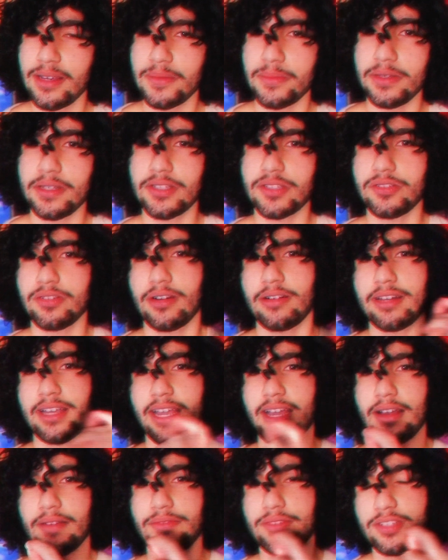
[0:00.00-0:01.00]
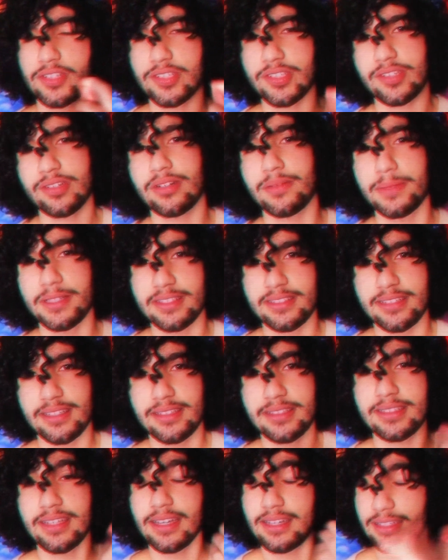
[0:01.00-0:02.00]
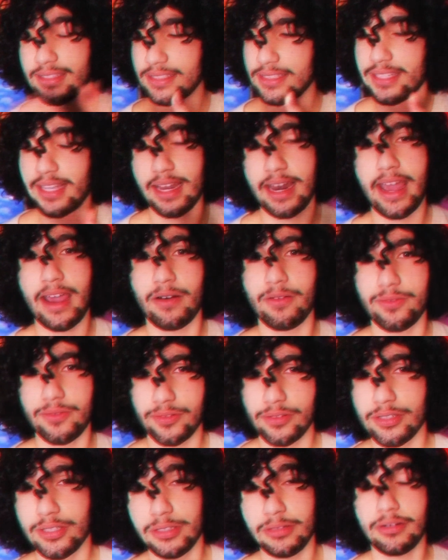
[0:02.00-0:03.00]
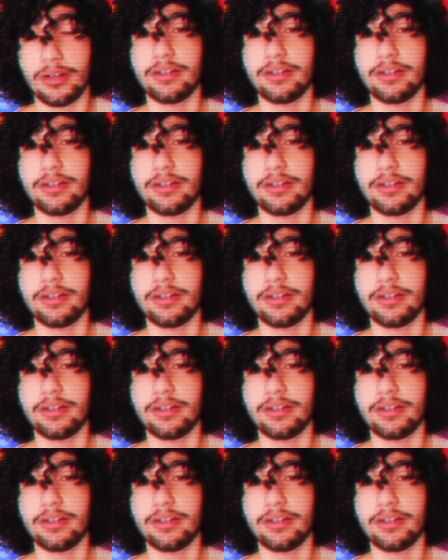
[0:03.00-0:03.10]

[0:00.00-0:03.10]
because you already have disturbances set out for you.